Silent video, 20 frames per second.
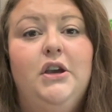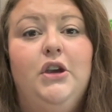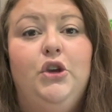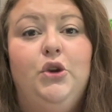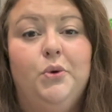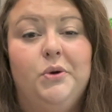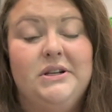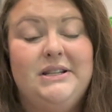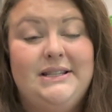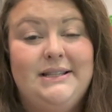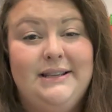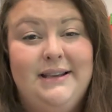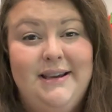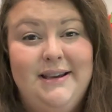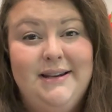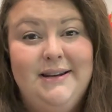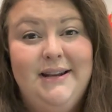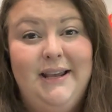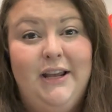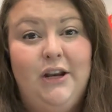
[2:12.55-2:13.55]
your
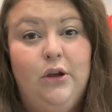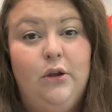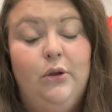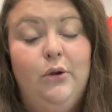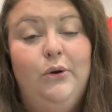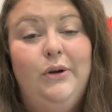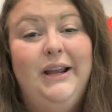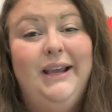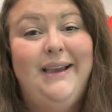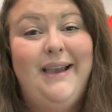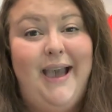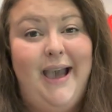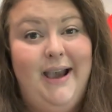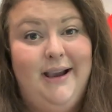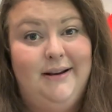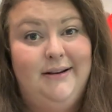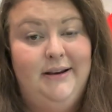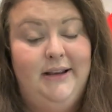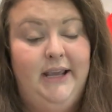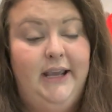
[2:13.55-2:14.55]
skin, including
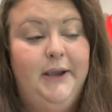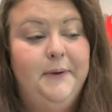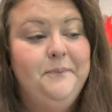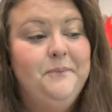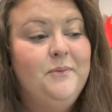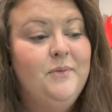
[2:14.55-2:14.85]
acne,